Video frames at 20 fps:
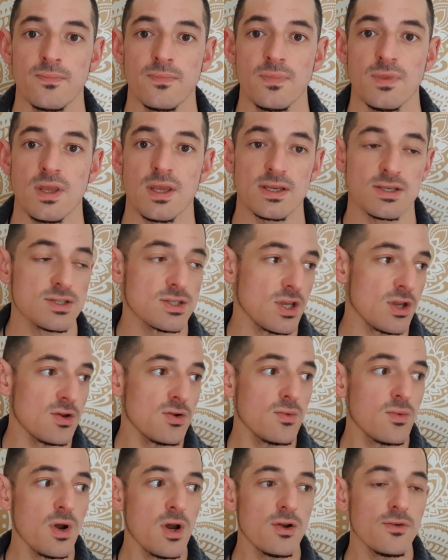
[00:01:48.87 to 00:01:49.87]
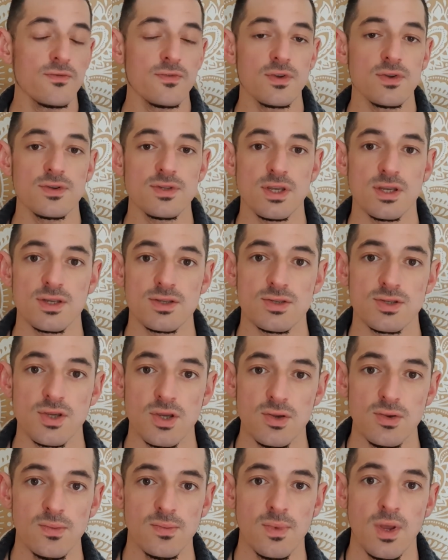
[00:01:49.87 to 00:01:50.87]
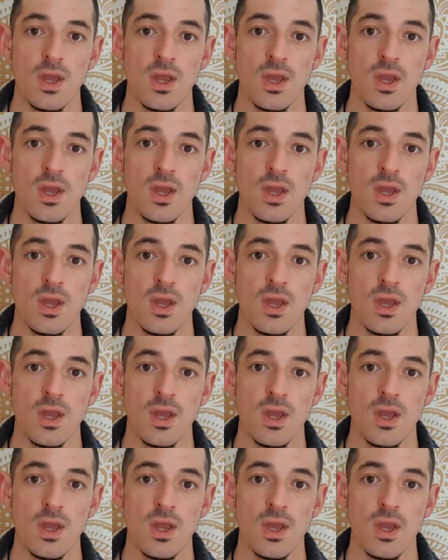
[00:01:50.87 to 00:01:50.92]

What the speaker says: The external world views it as you,